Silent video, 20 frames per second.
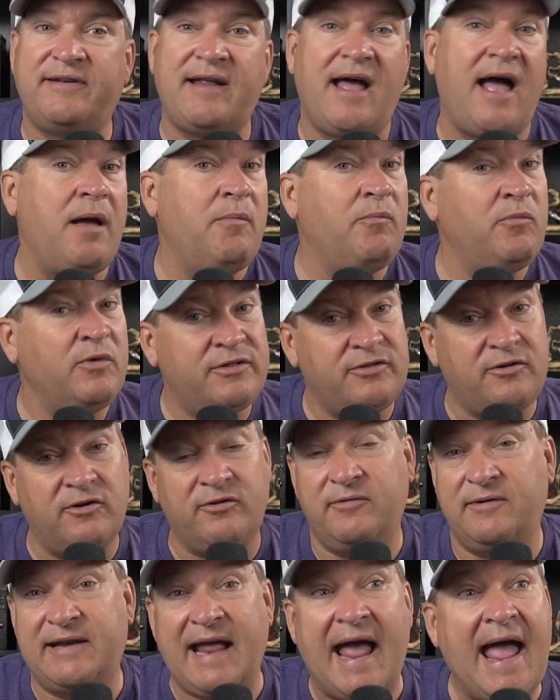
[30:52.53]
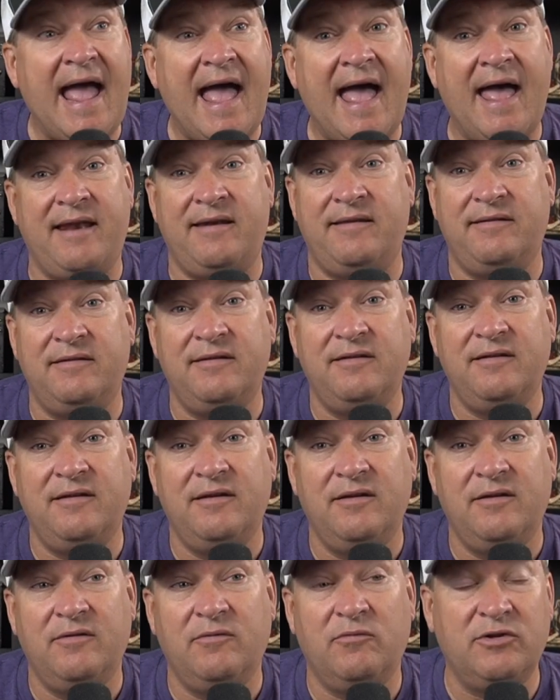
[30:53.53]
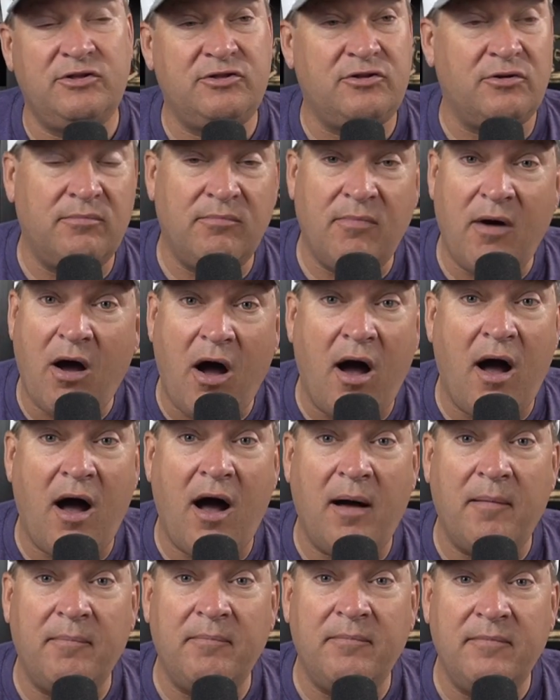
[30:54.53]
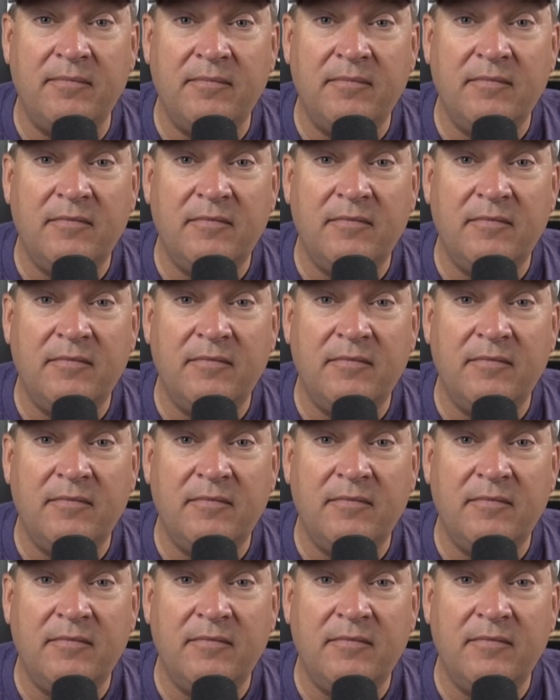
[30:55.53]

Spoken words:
time with their dad, with their mom,